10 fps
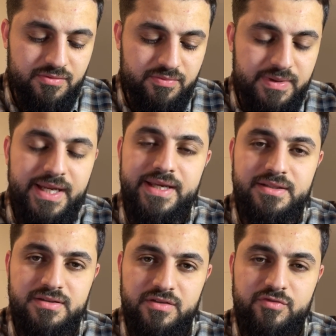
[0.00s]

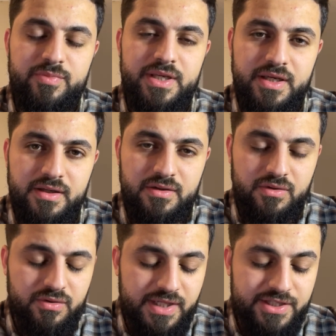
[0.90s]
place of being,
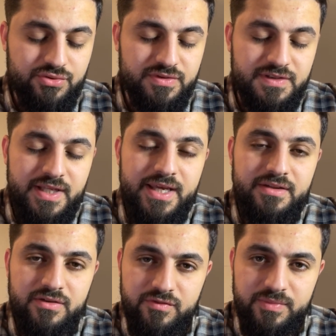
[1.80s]
or natural state
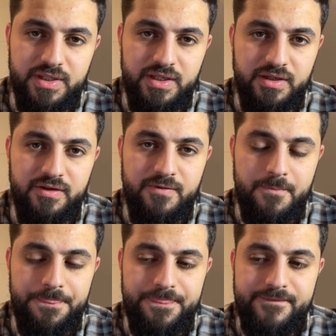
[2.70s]
of being.
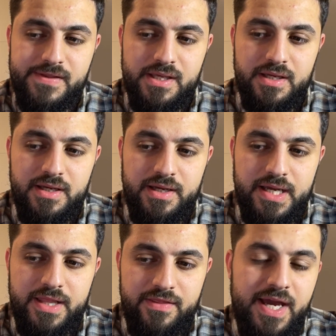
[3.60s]

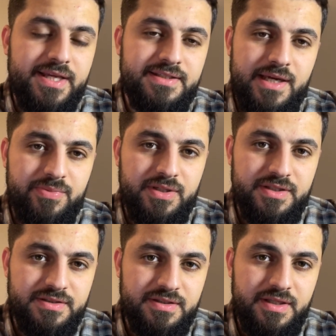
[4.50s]
And that is
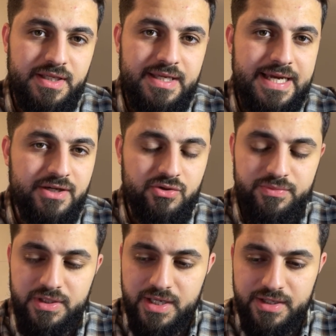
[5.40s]
happiness. It cannot
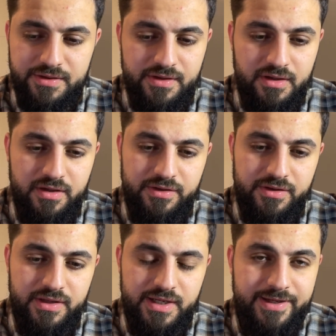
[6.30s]
be anything other
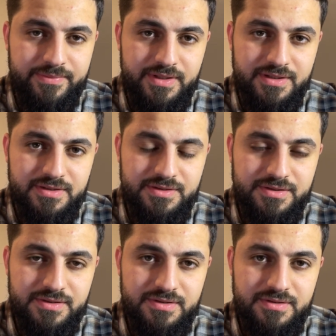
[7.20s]
than happiness.
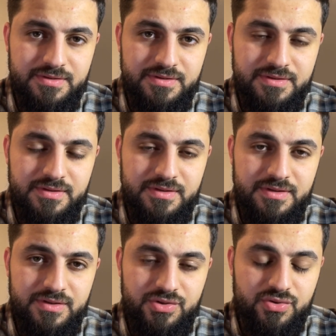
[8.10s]

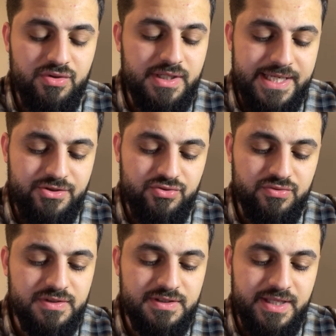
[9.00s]
Your natural
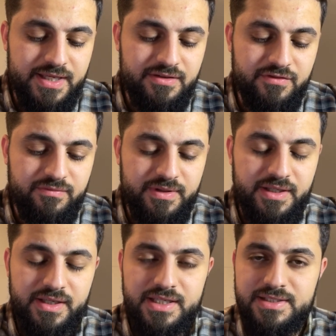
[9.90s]
state of
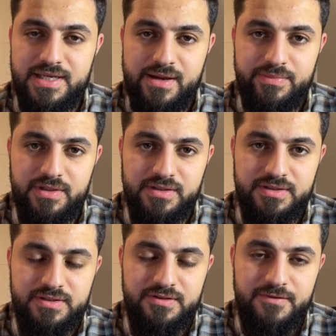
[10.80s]
being is happiness,